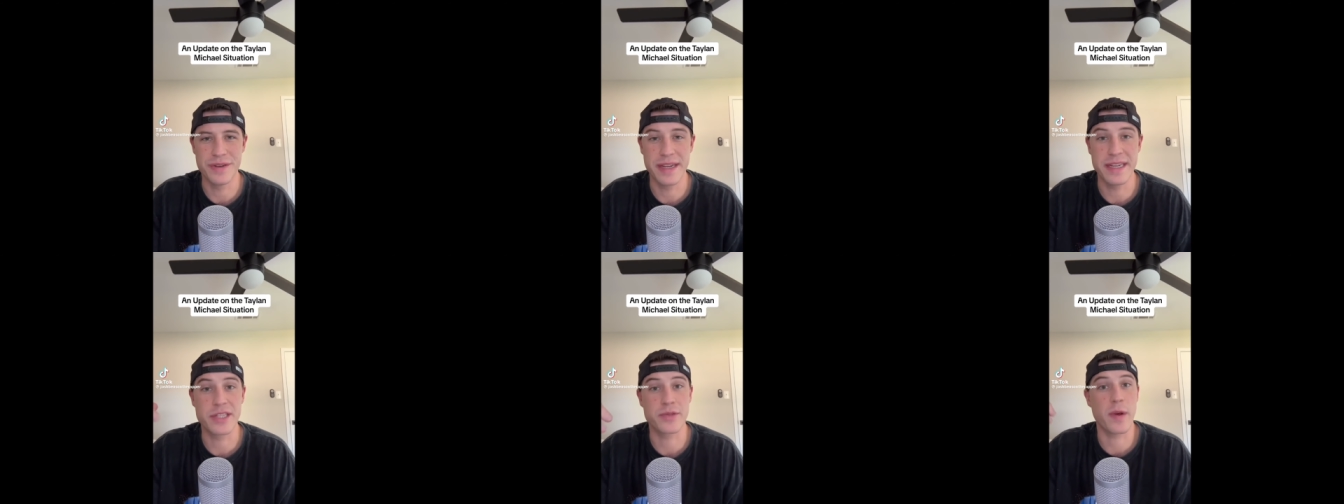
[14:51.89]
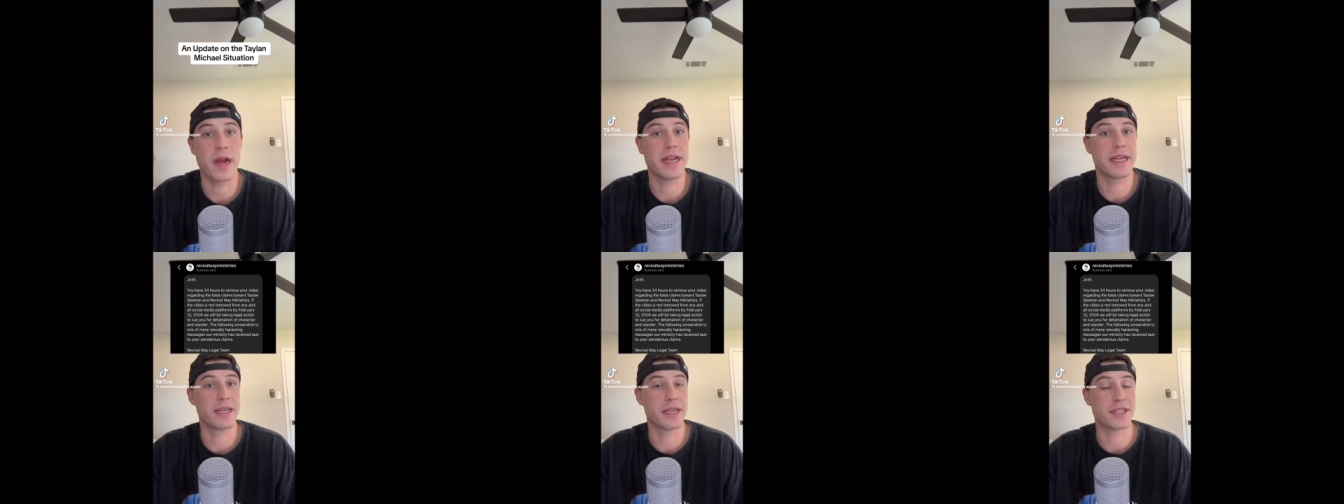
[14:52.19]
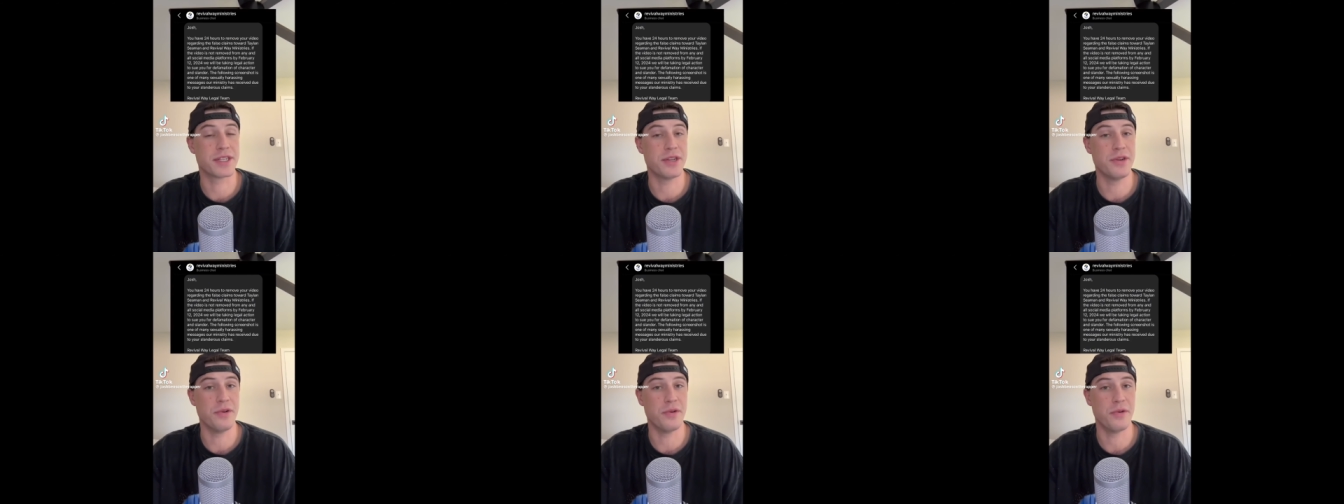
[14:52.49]
He's threatening to
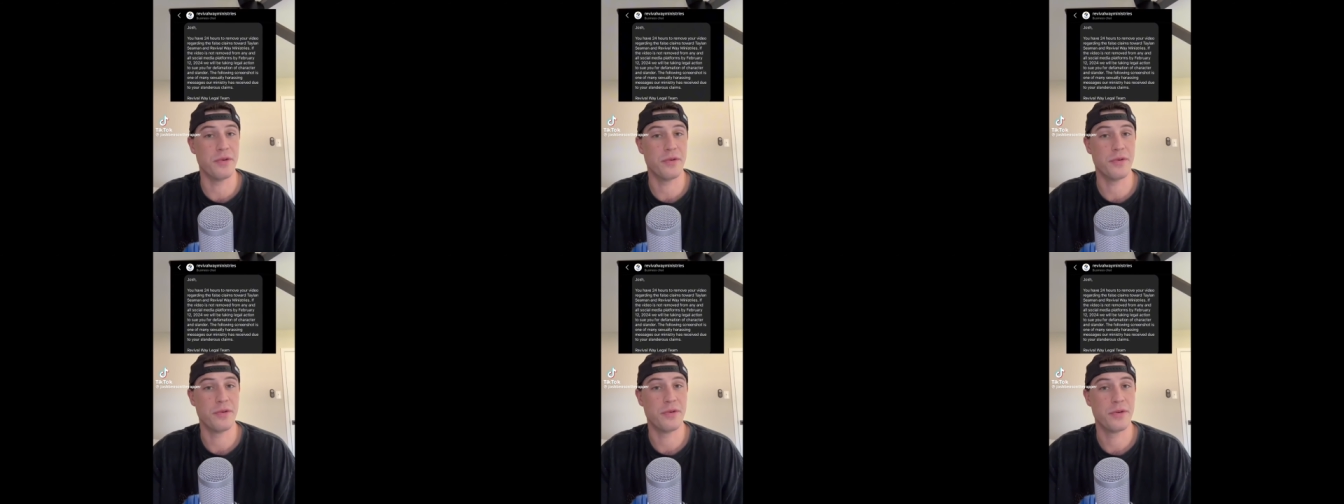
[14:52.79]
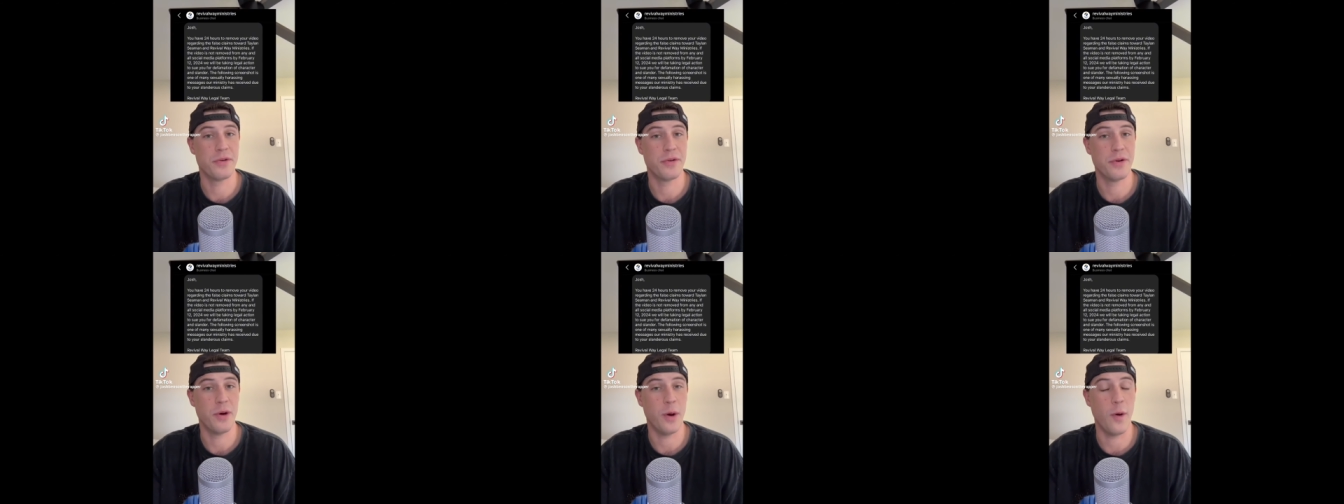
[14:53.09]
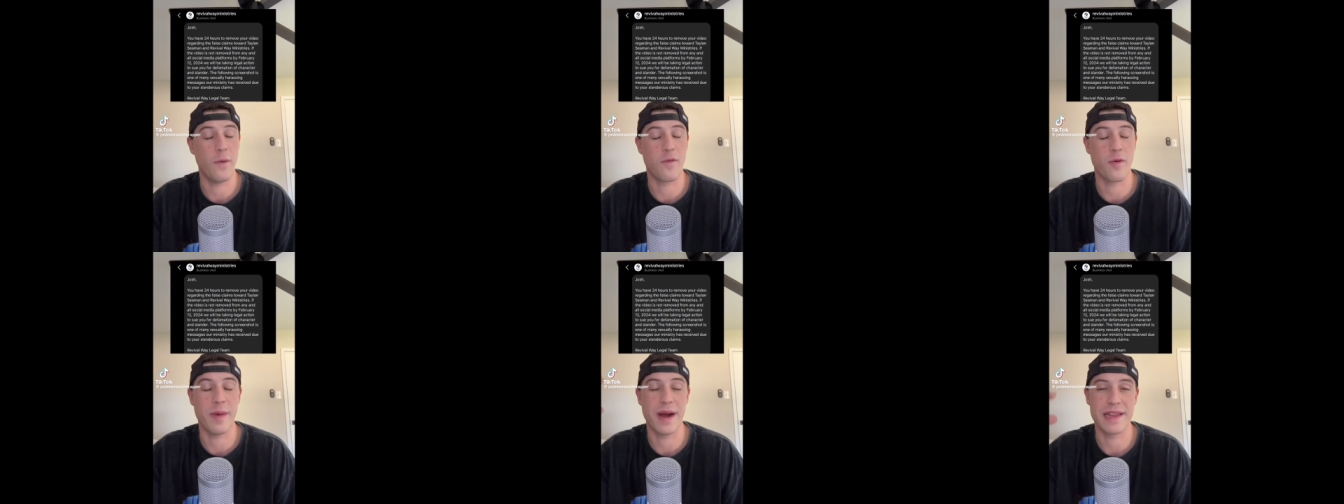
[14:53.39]
sue
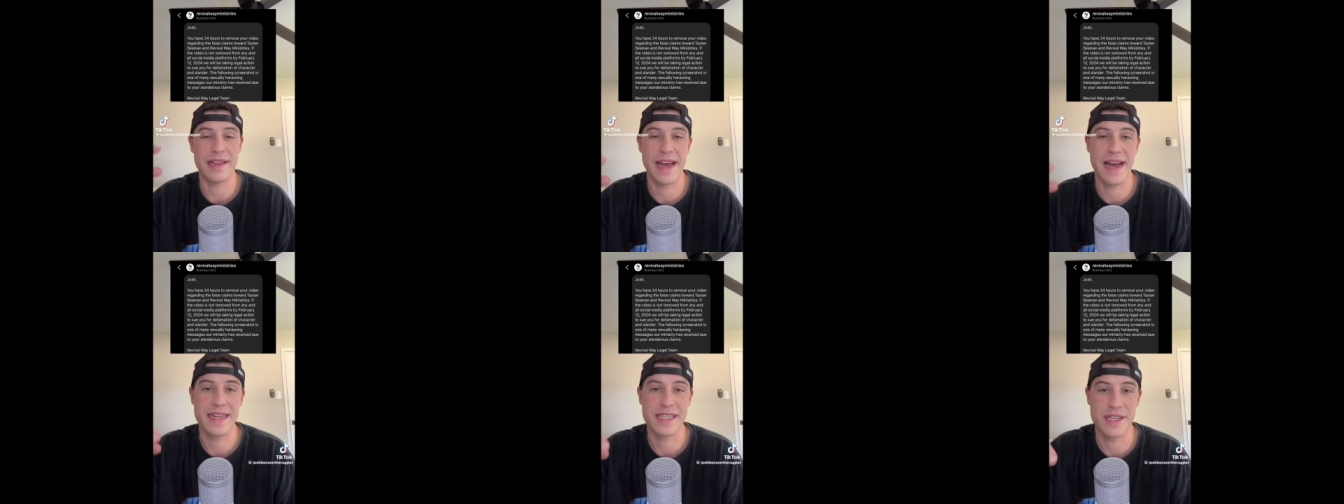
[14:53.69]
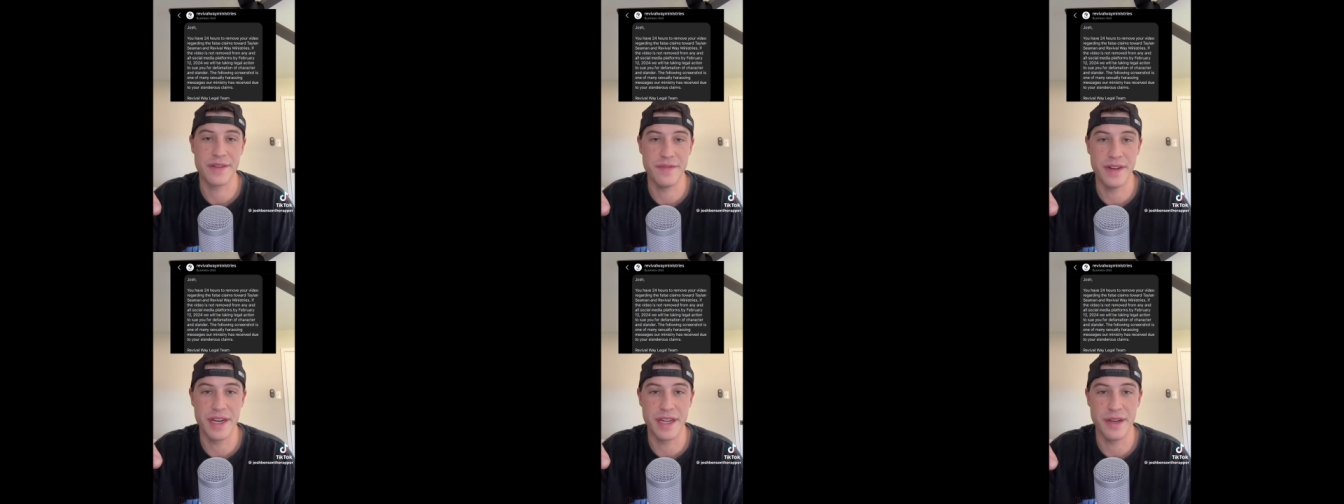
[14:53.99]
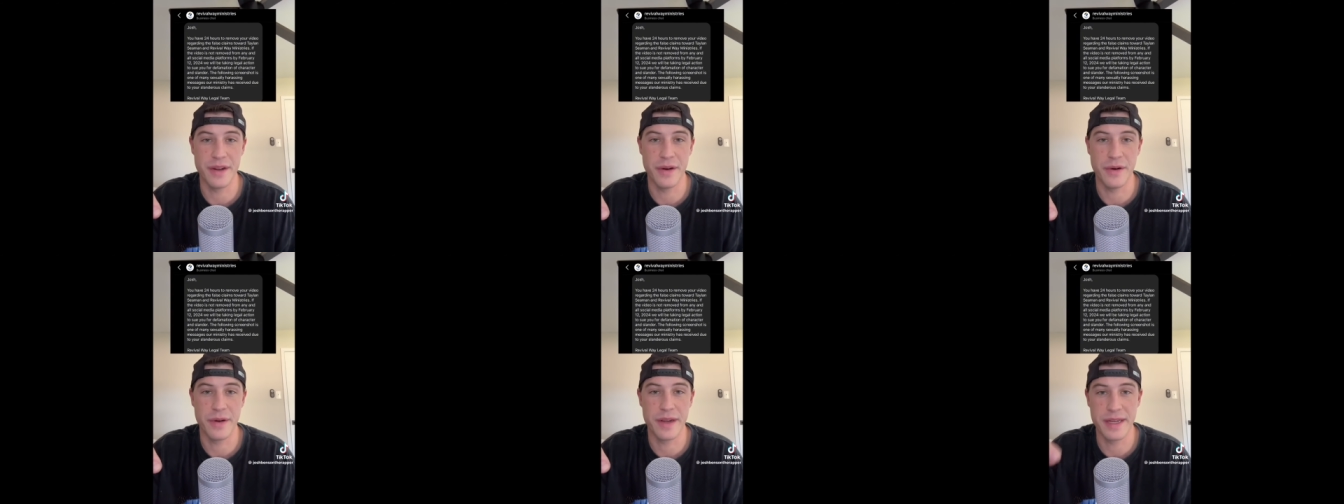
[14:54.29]
over my last
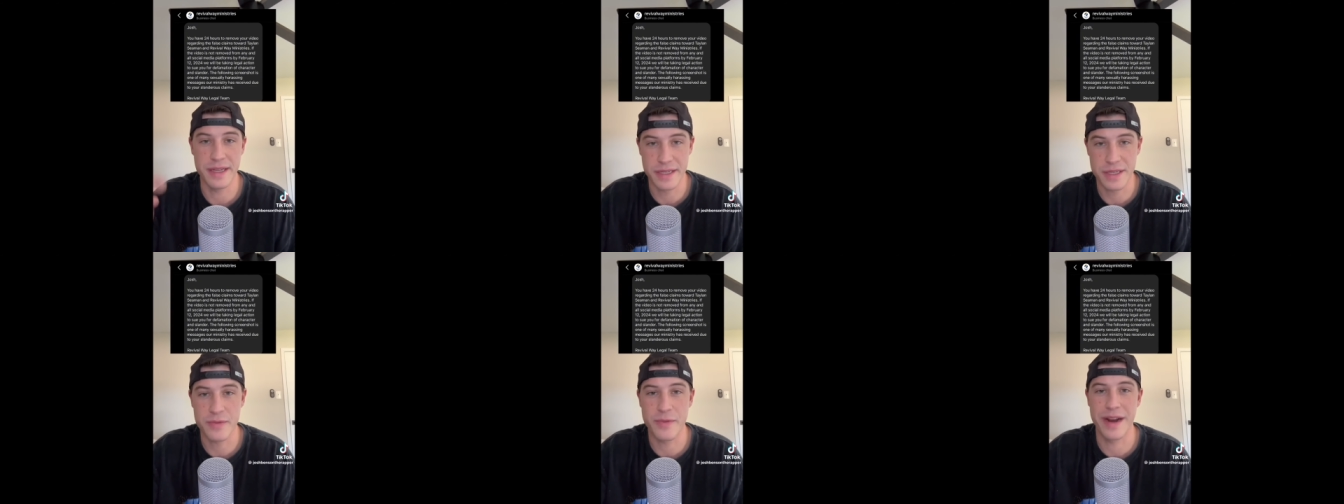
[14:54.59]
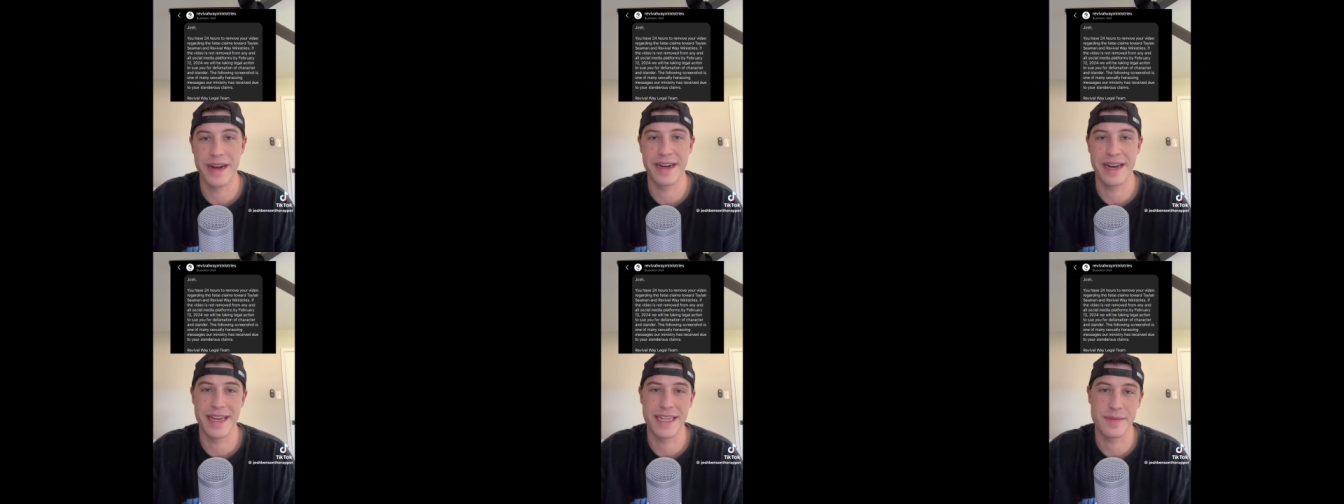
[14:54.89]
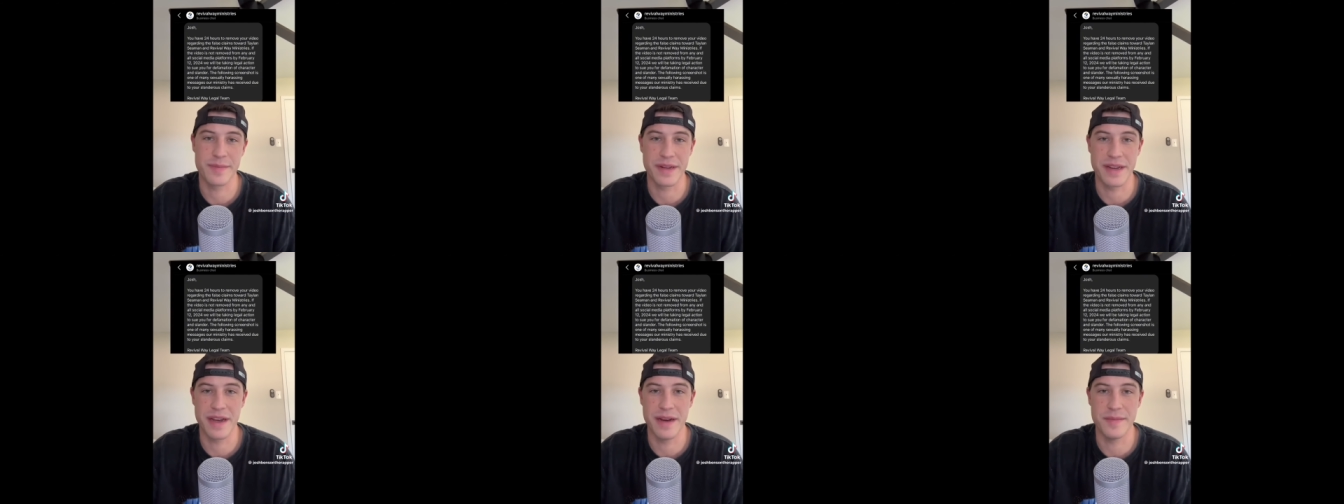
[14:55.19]
video, hence why it has
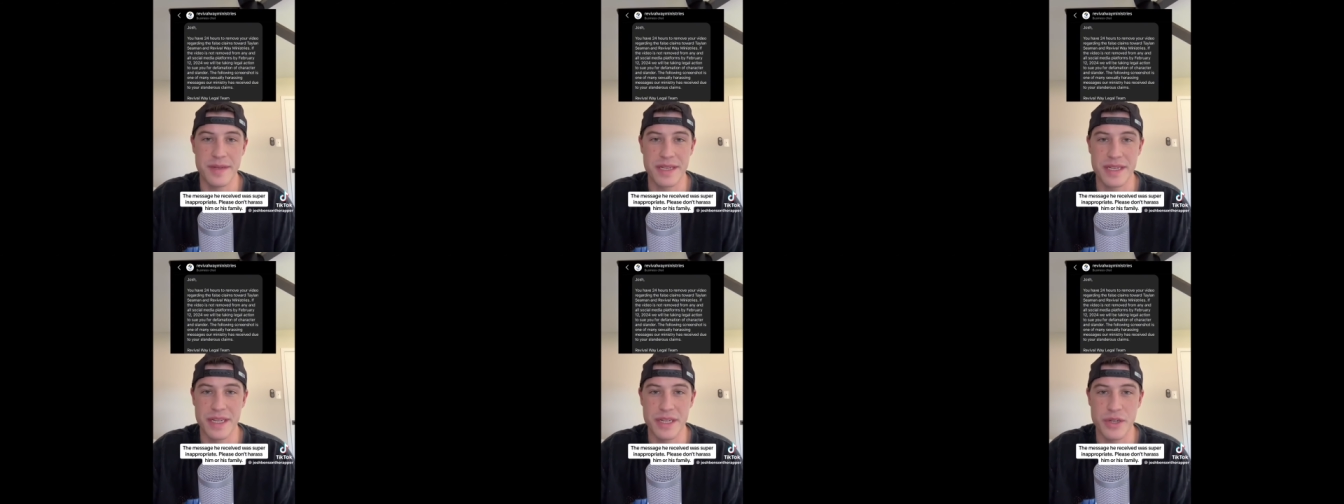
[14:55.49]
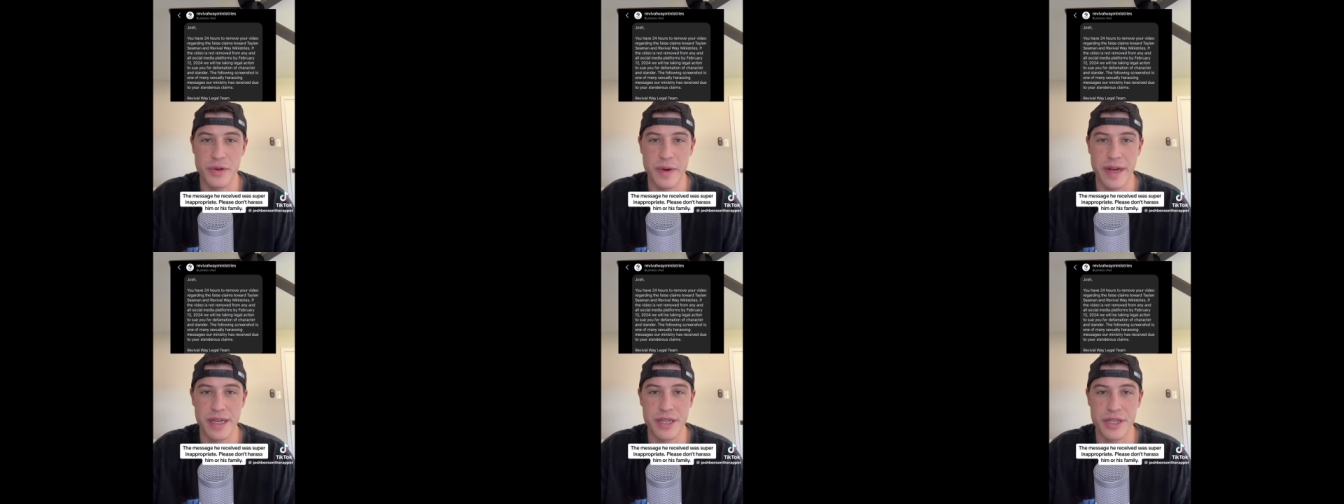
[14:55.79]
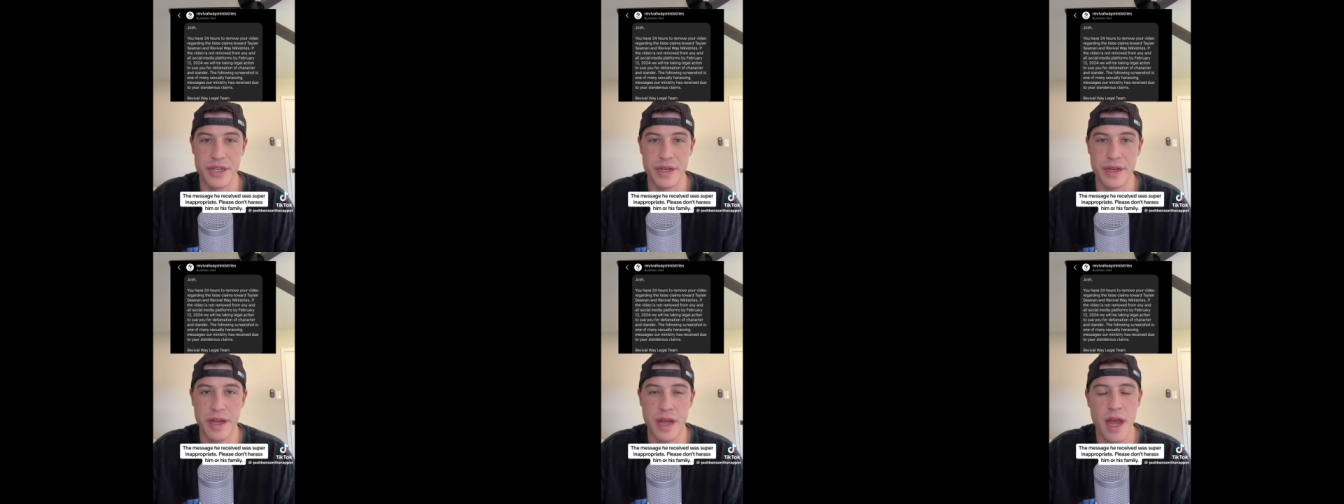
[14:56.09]
become a
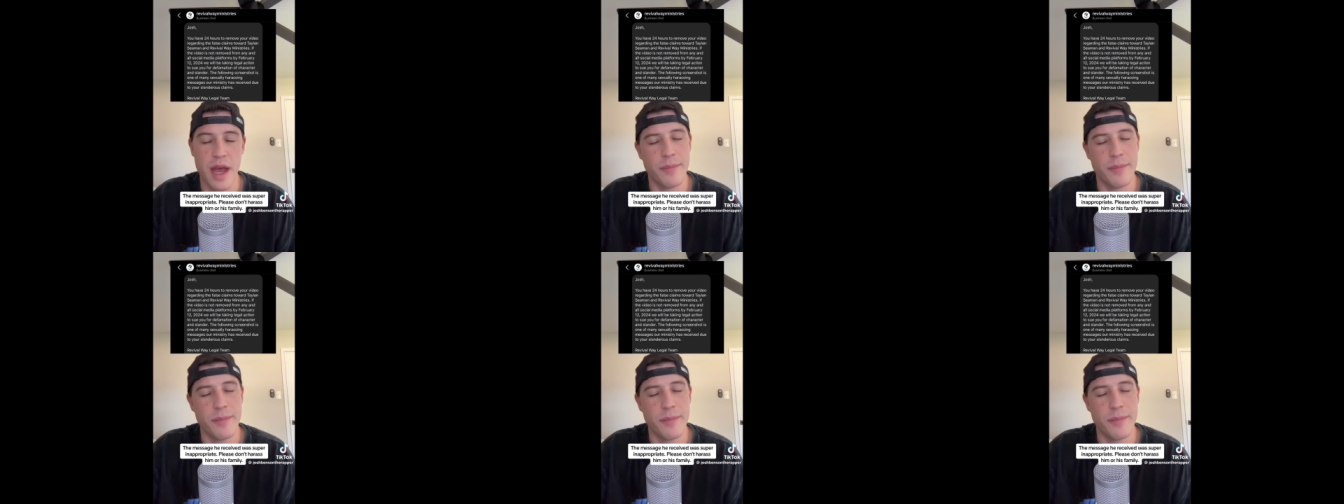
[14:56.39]
situation.